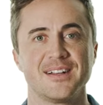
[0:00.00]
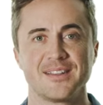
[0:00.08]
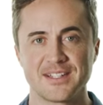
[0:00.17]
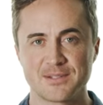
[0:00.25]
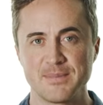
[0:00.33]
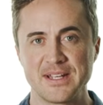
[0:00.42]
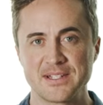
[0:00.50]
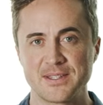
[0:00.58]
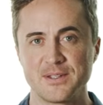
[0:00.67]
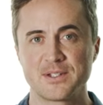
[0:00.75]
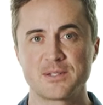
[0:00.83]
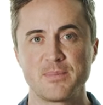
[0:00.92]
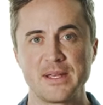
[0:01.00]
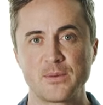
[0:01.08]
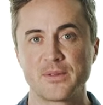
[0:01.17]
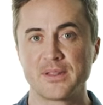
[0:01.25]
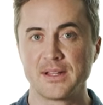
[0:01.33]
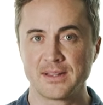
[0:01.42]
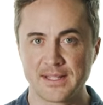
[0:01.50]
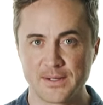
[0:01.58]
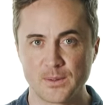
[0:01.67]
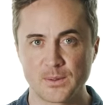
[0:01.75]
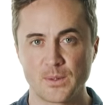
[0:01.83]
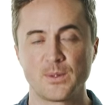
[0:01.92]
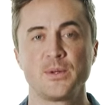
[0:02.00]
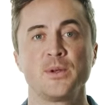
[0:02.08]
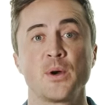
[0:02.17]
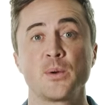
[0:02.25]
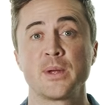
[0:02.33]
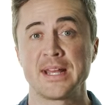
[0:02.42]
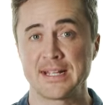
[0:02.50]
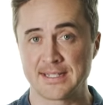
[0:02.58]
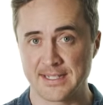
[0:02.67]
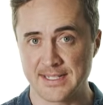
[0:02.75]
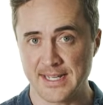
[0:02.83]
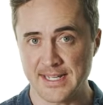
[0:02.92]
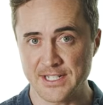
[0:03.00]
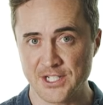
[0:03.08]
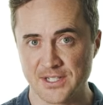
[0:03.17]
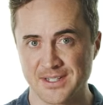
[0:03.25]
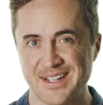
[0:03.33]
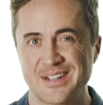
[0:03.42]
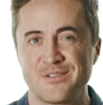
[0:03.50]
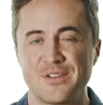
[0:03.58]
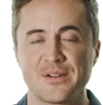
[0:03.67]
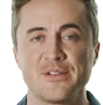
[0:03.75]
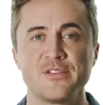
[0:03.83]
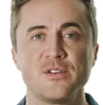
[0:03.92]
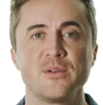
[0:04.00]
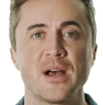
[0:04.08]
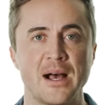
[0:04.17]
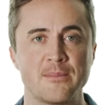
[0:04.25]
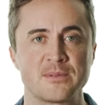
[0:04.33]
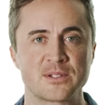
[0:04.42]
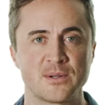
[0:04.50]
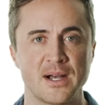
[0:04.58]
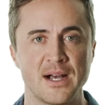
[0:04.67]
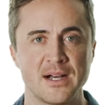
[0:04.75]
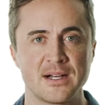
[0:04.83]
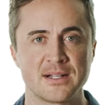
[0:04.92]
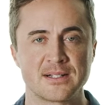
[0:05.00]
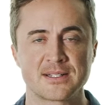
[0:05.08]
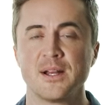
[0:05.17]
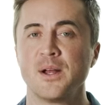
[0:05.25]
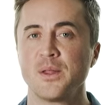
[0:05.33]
This means that you speak with little or no hesitation and very few ums or ahs.